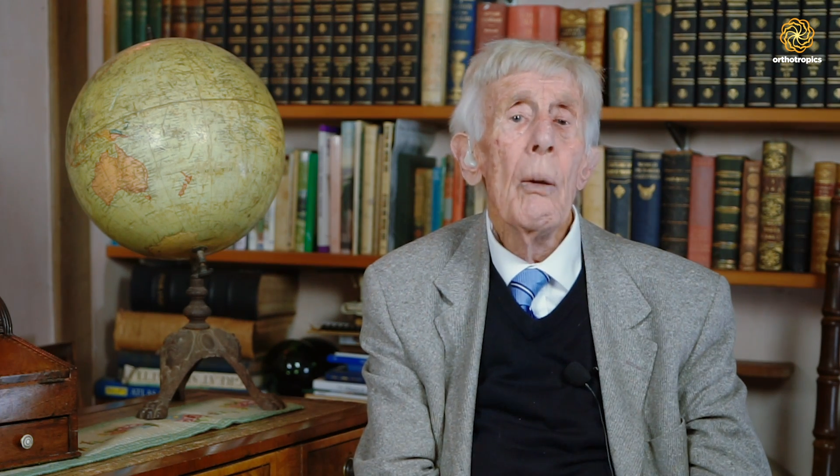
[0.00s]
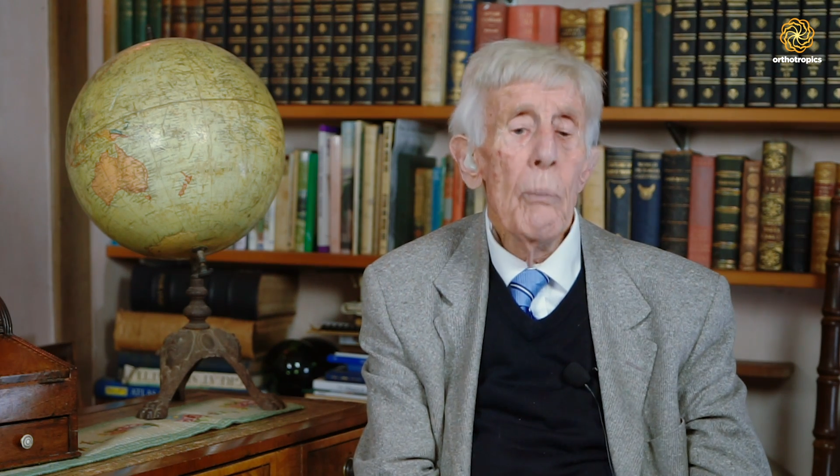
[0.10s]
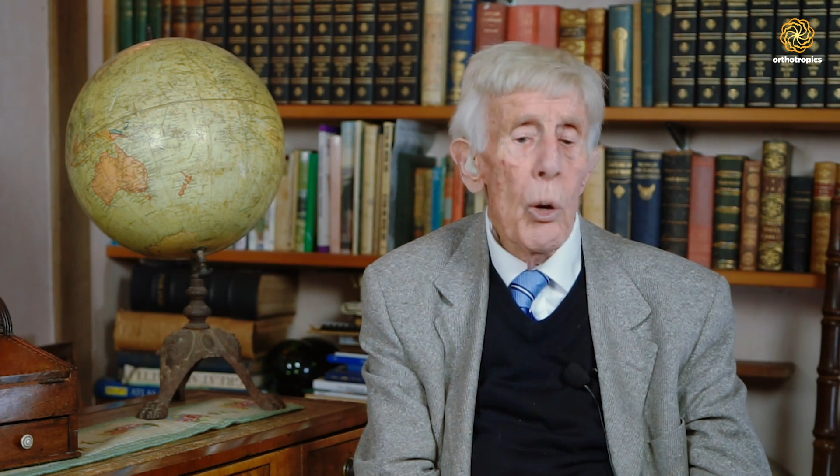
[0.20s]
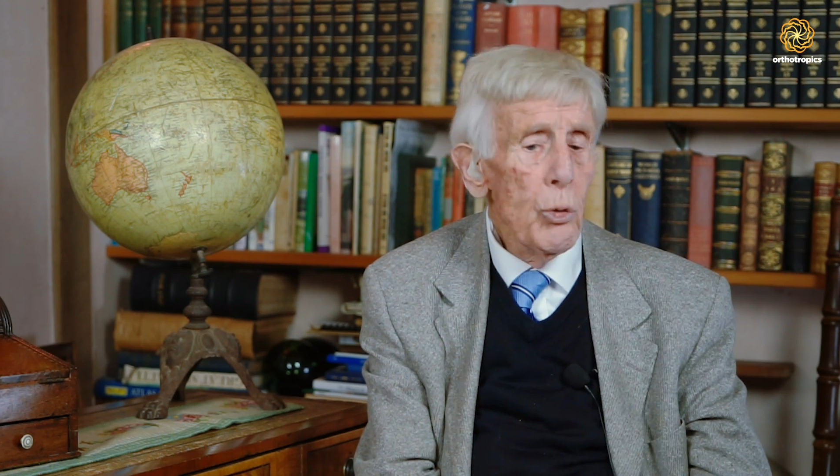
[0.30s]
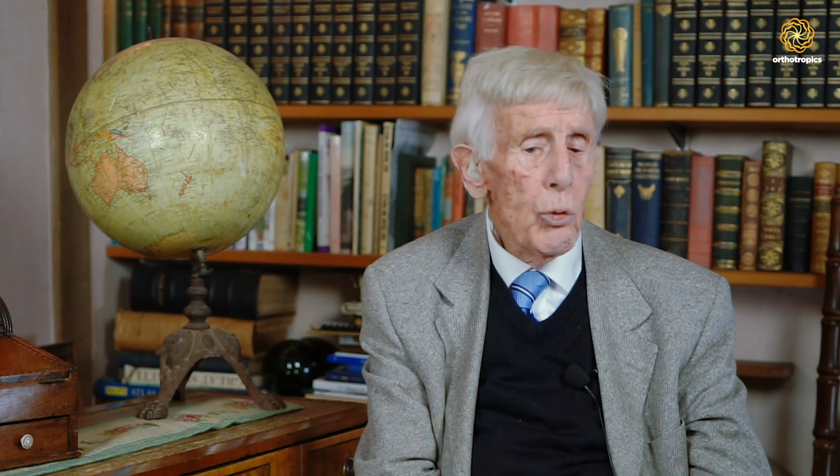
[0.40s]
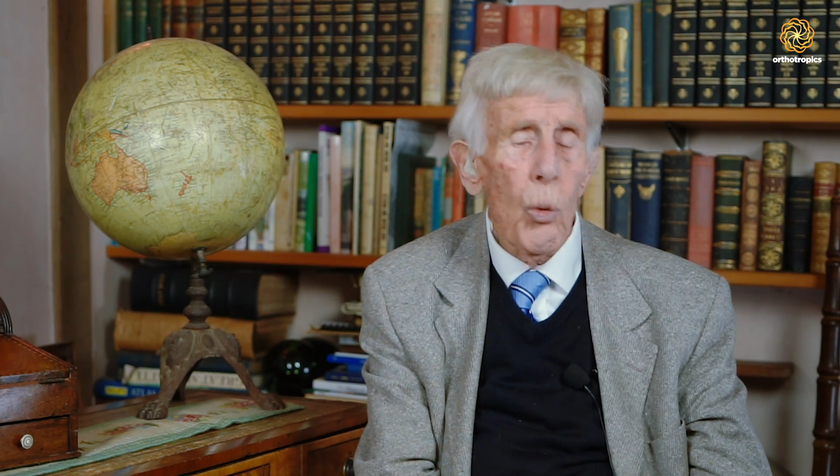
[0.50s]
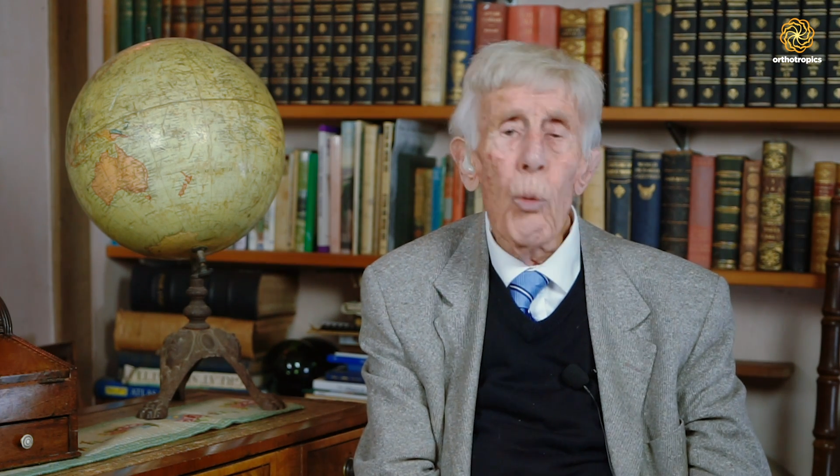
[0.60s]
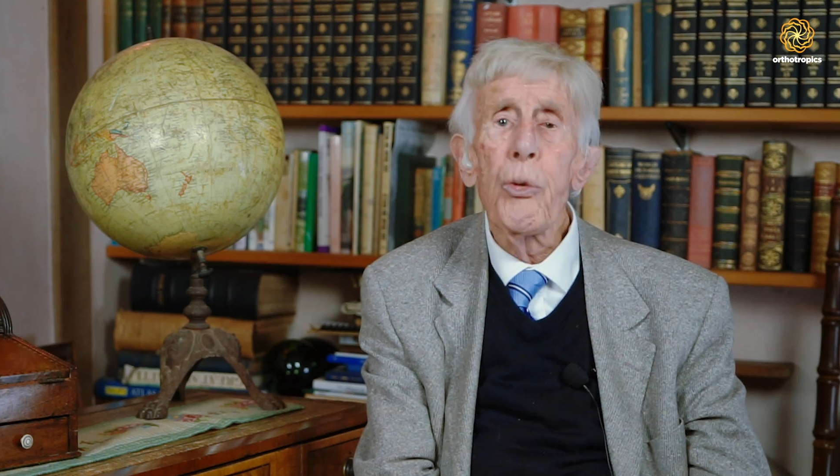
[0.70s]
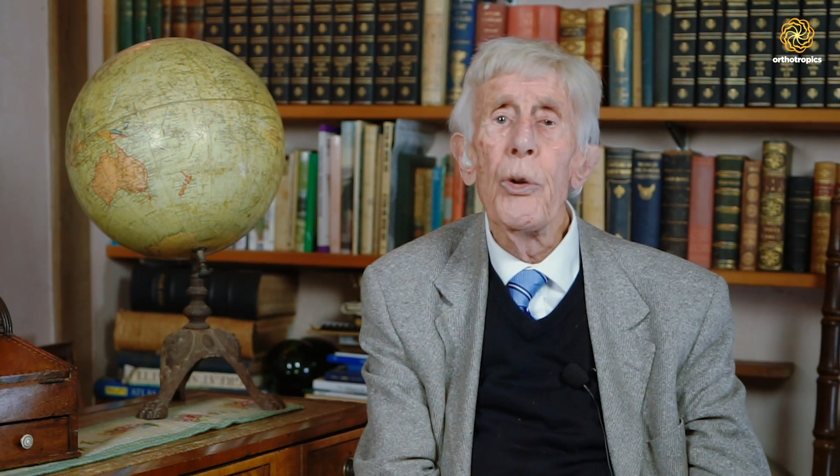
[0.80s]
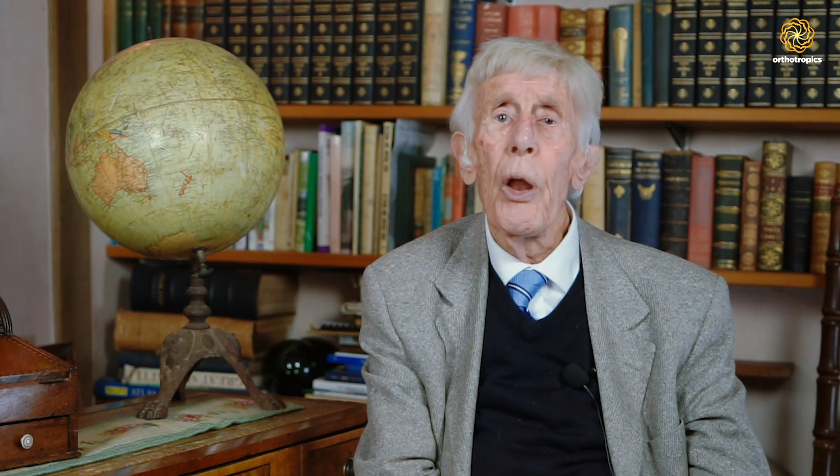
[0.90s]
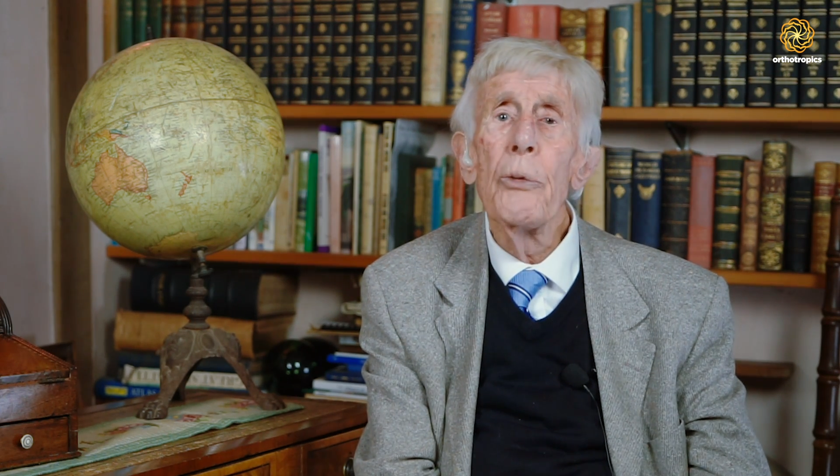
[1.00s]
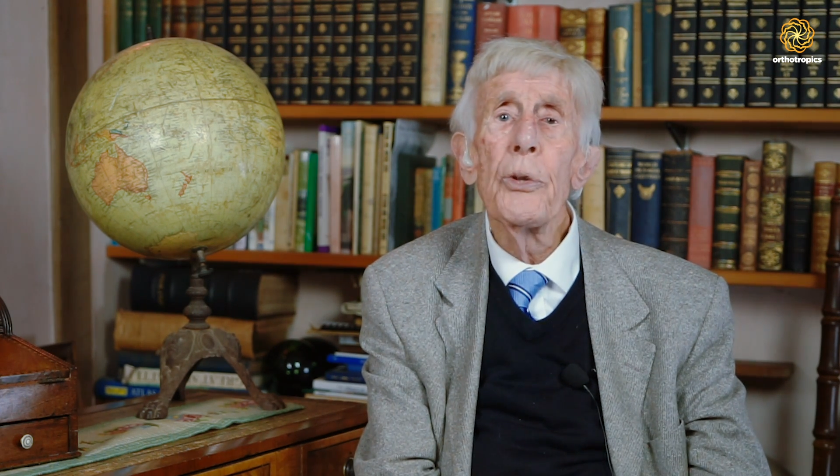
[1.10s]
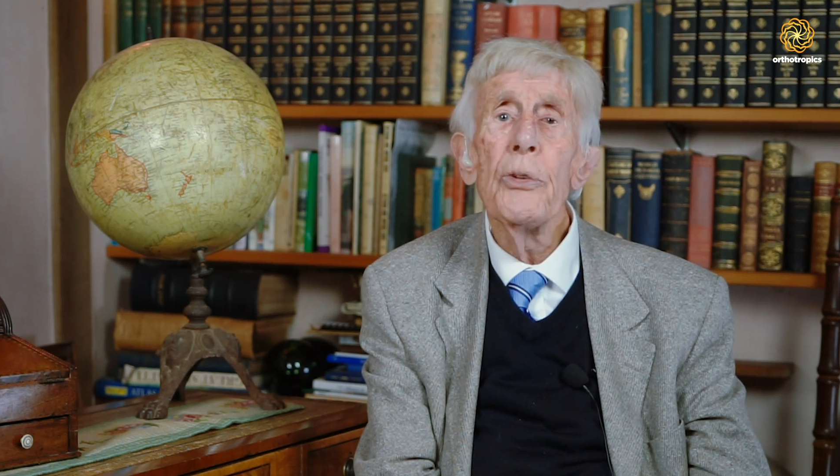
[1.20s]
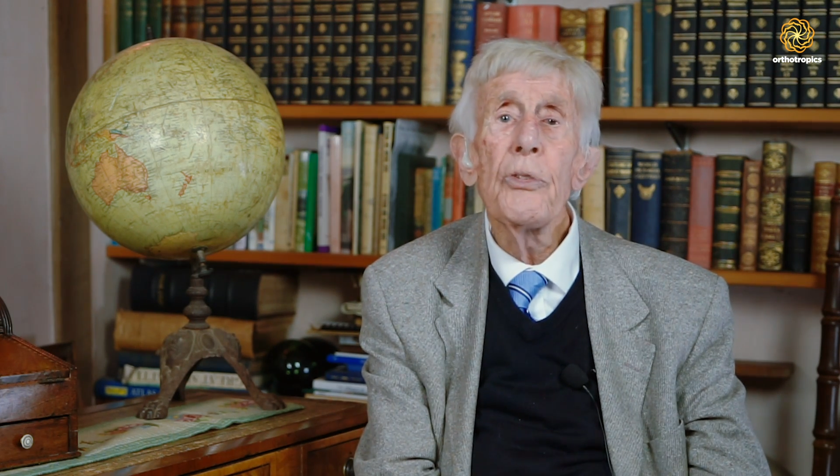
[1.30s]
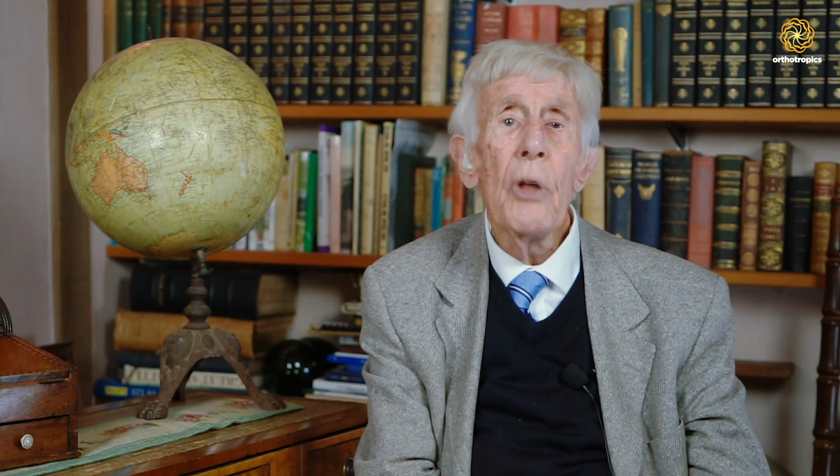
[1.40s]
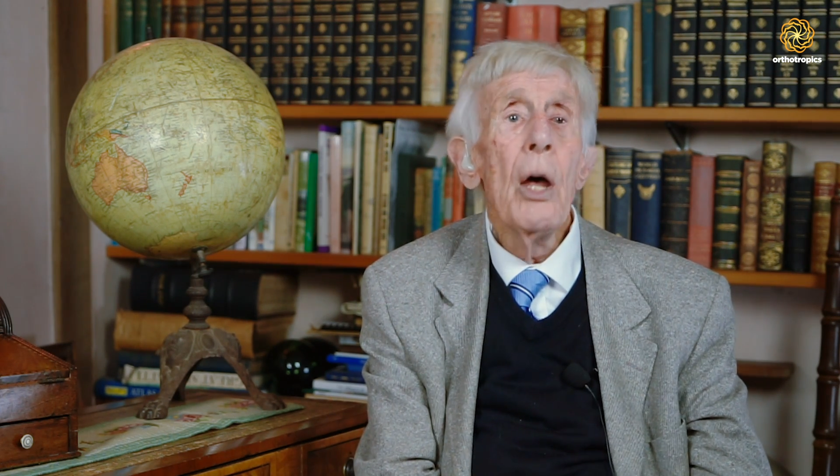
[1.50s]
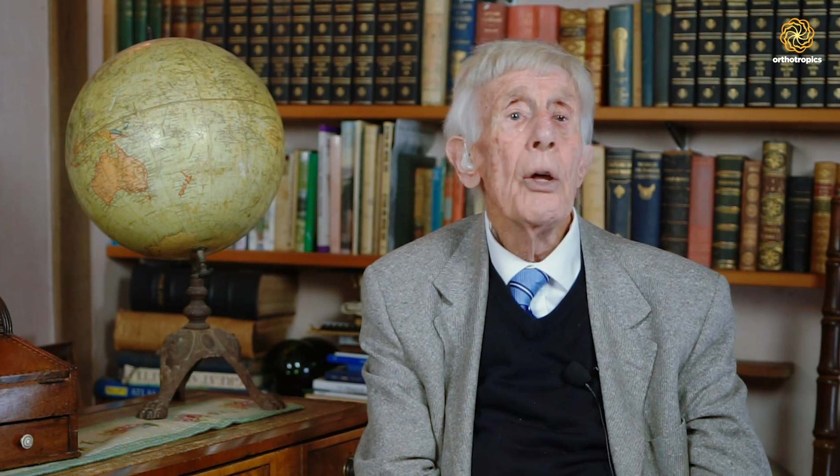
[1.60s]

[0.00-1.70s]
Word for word: Most orthodontists